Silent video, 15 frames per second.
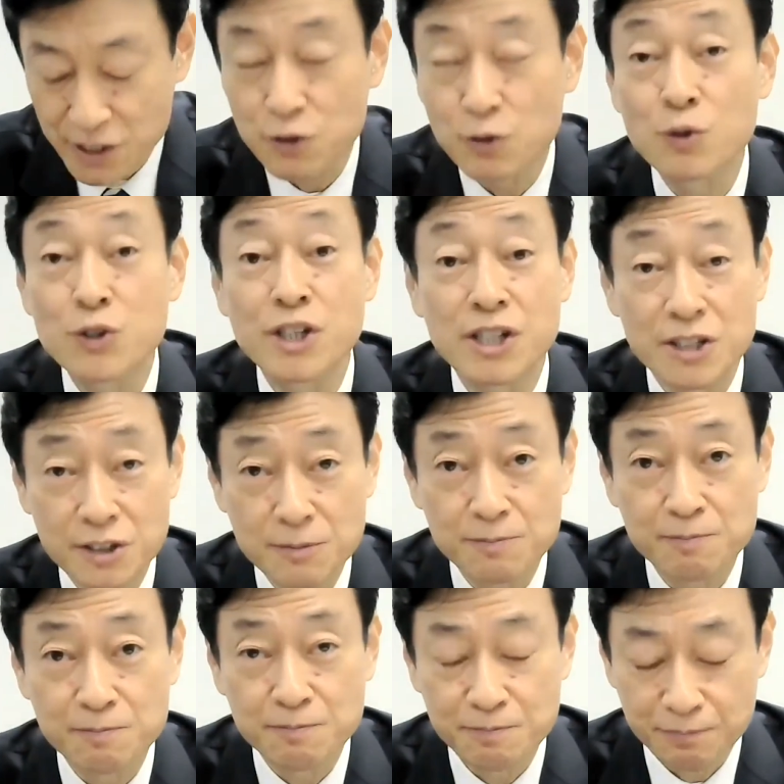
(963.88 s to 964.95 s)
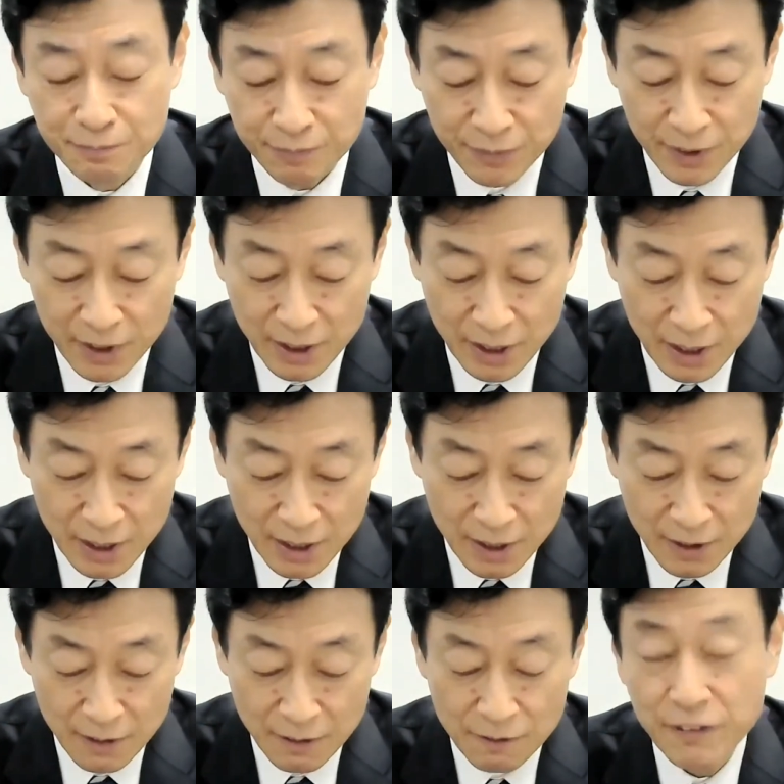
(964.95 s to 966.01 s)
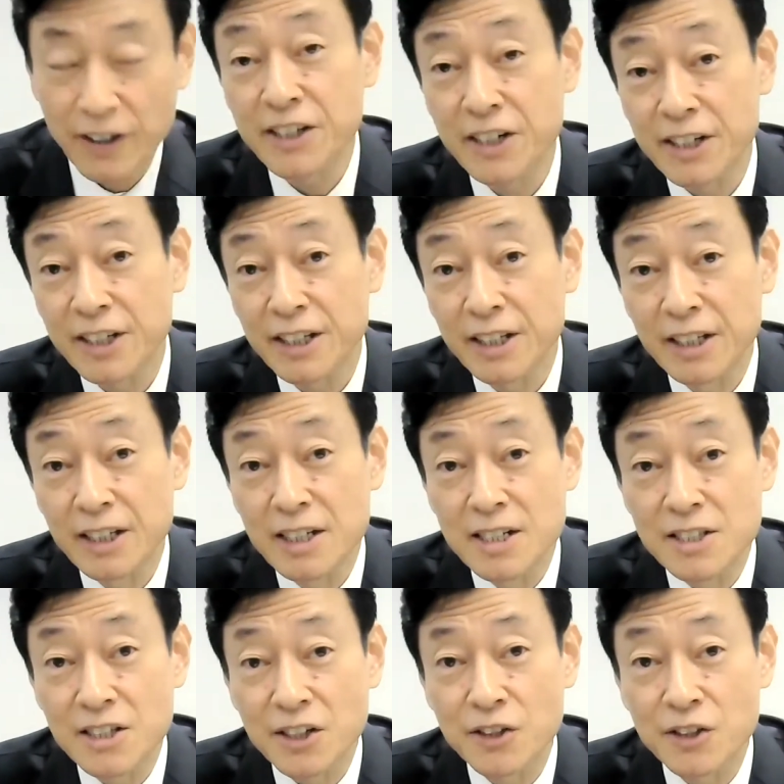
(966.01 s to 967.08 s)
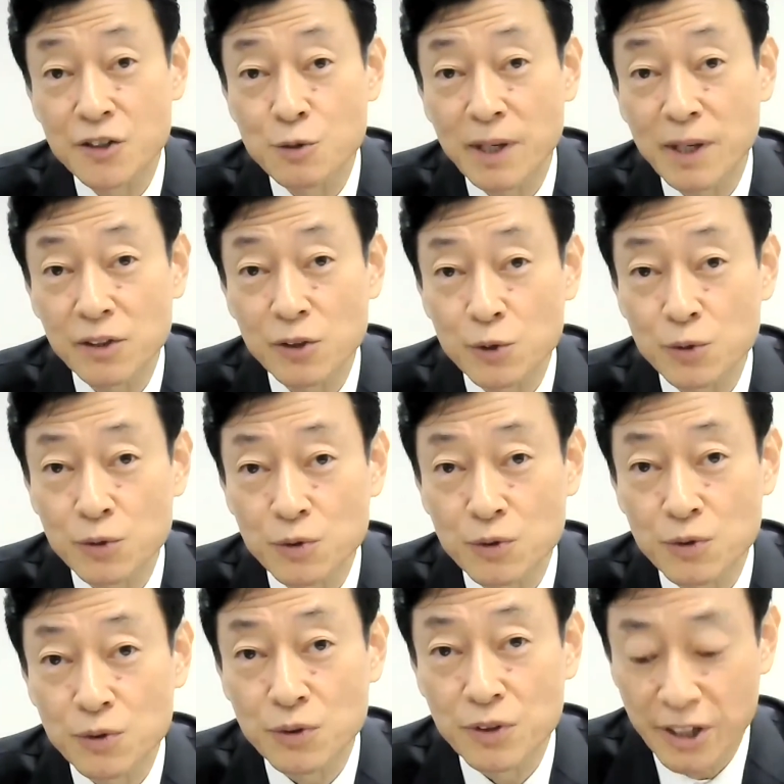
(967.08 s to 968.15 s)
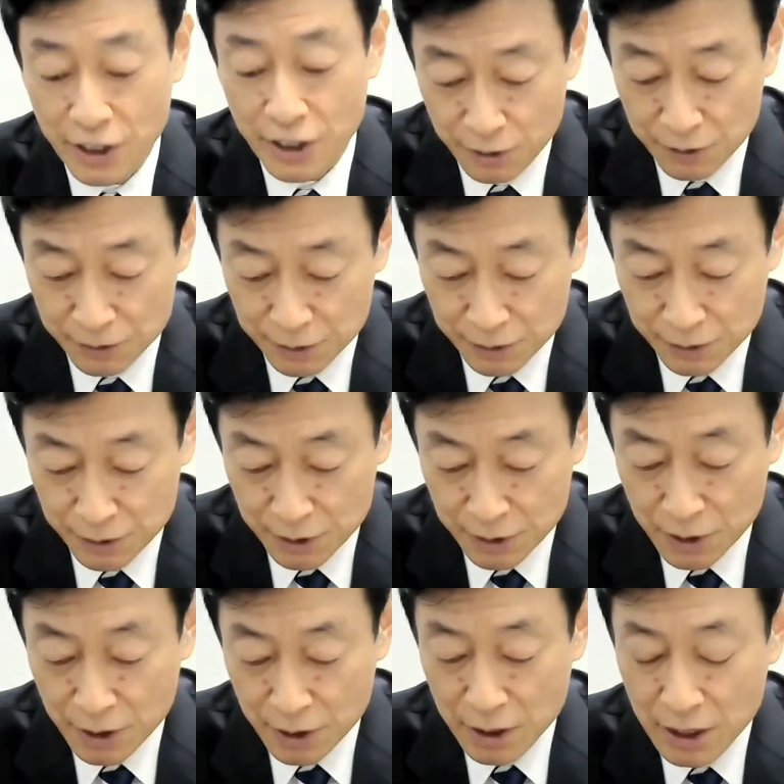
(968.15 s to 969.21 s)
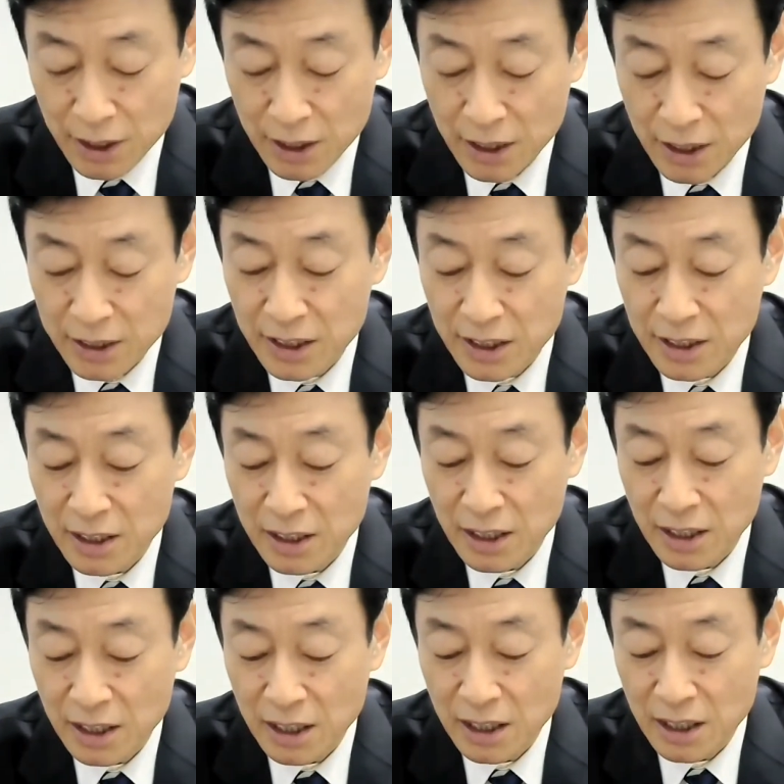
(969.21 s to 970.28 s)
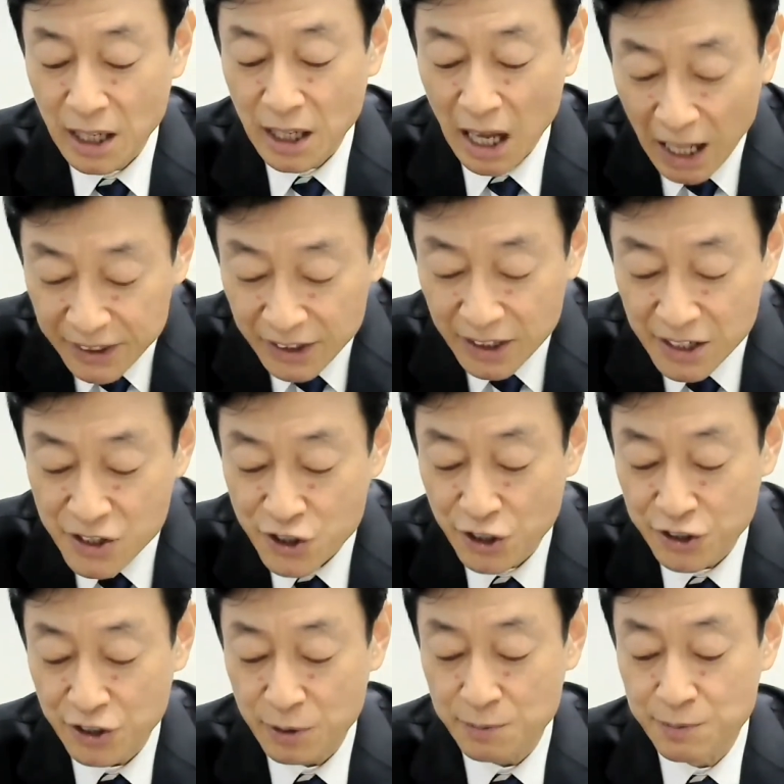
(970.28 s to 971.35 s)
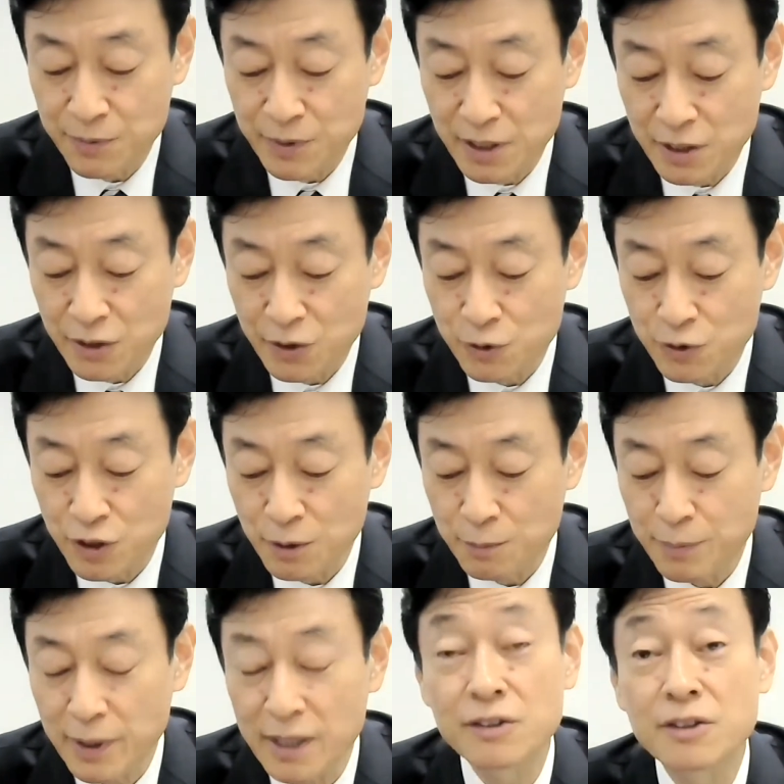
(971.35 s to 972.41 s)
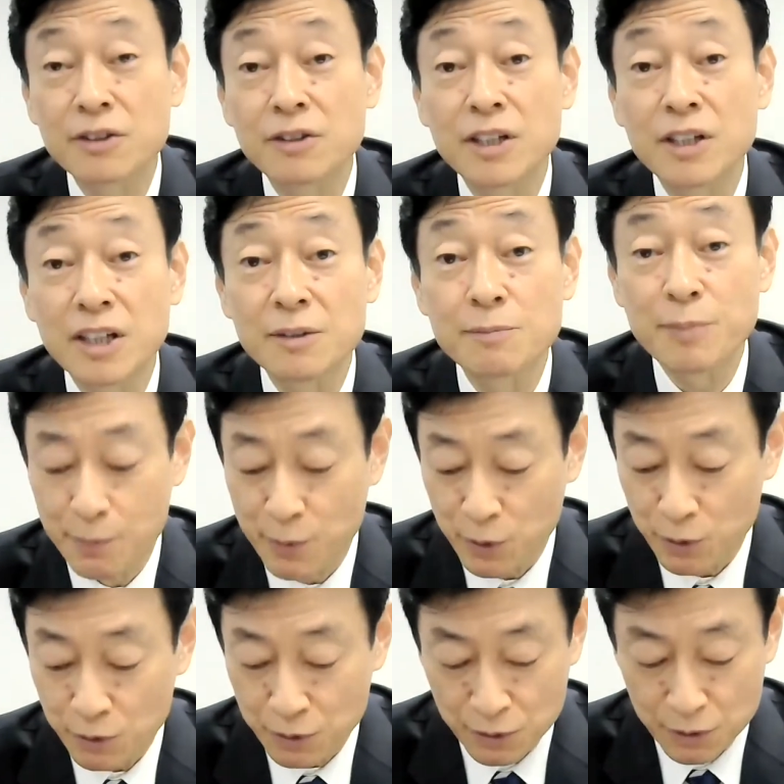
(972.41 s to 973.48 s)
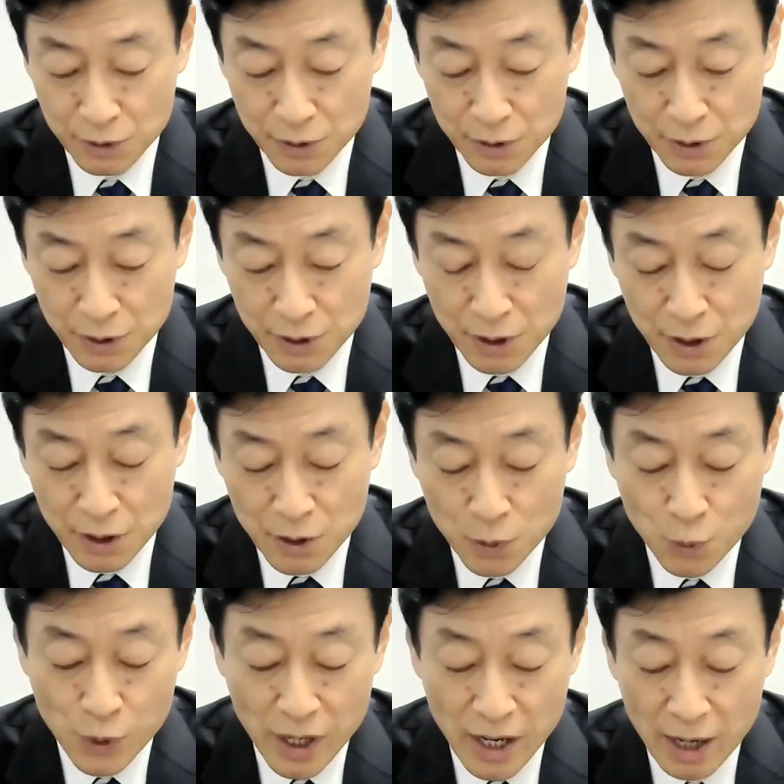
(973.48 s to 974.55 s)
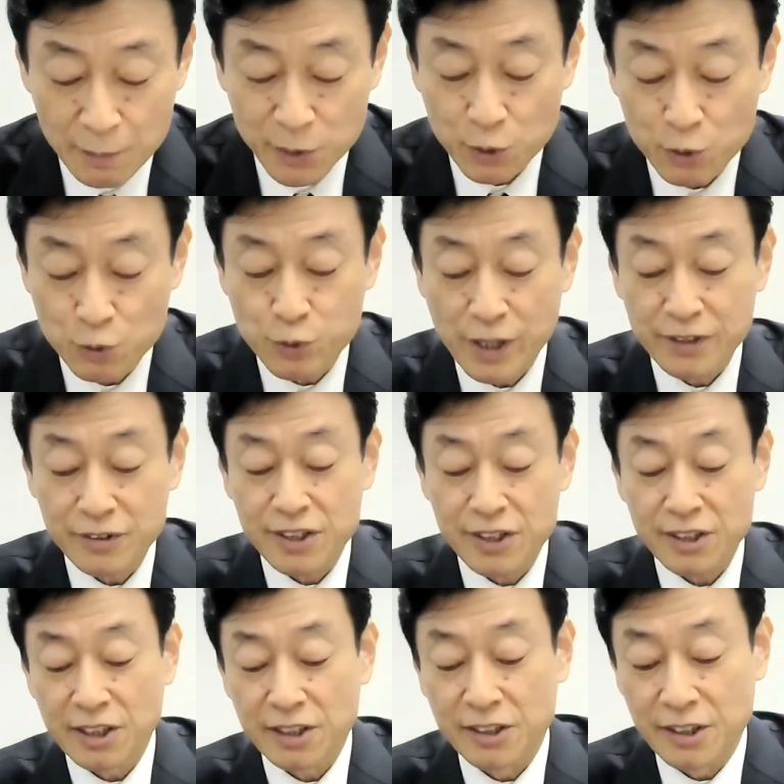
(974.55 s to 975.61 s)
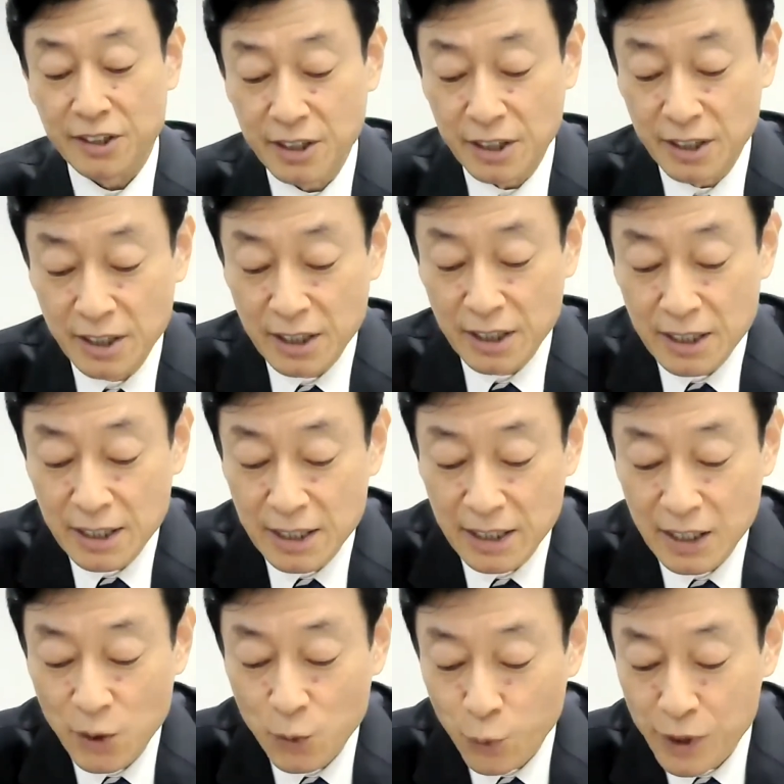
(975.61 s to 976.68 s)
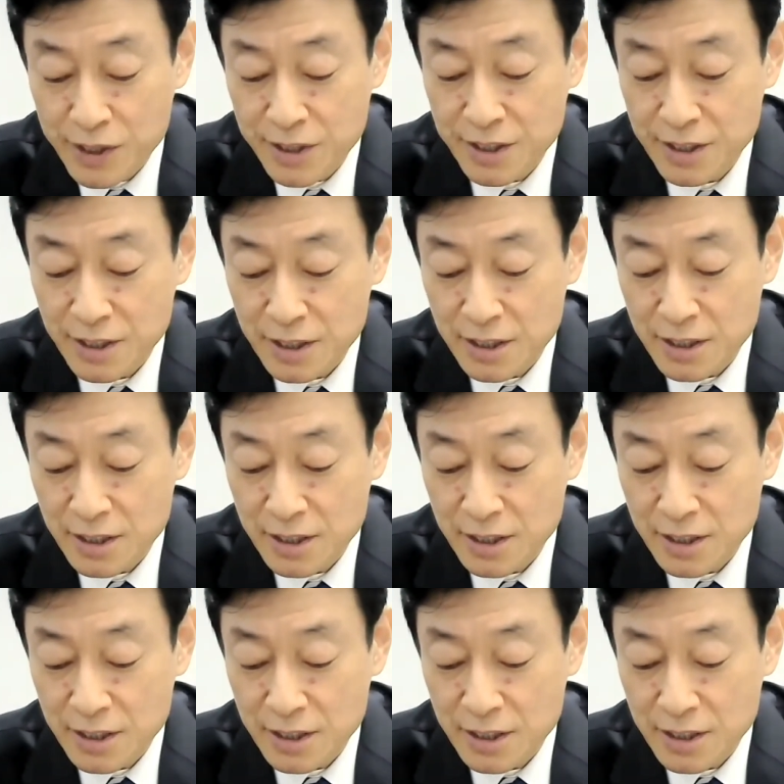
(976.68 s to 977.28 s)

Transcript: Disclosures. Finally, the Human New Deal, in an initiative to invent in people. We aim to create a society in which